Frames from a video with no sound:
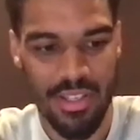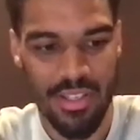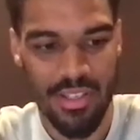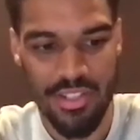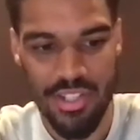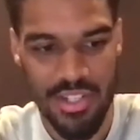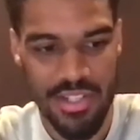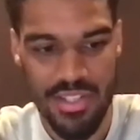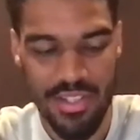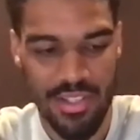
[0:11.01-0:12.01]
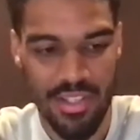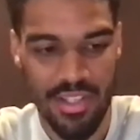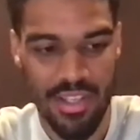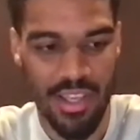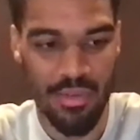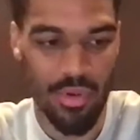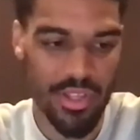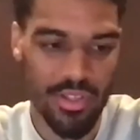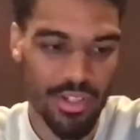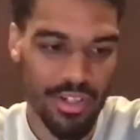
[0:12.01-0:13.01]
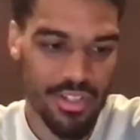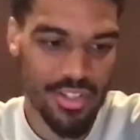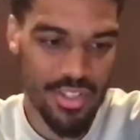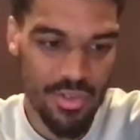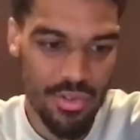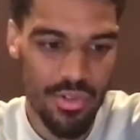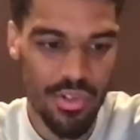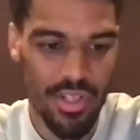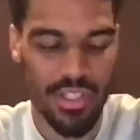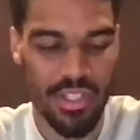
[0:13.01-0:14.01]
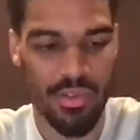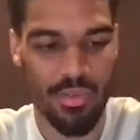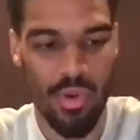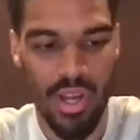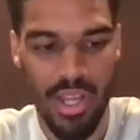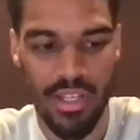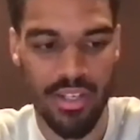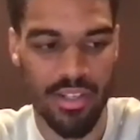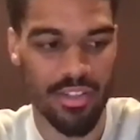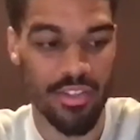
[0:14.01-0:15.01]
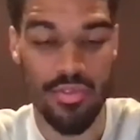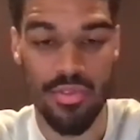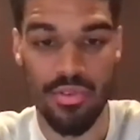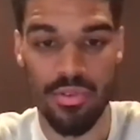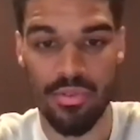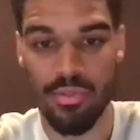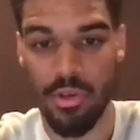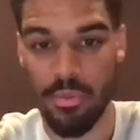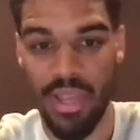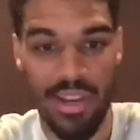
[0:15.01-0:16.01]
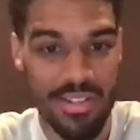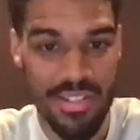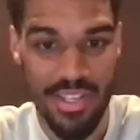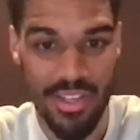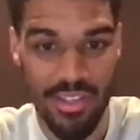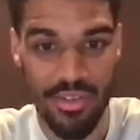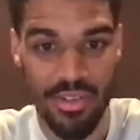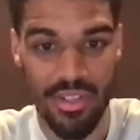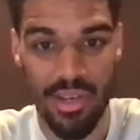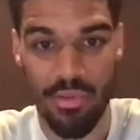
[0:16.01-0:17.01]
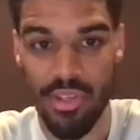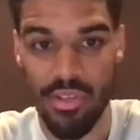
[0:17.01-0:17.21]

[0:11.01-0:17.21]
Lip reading: just in what you learn in school and then what your parents tell you and like what you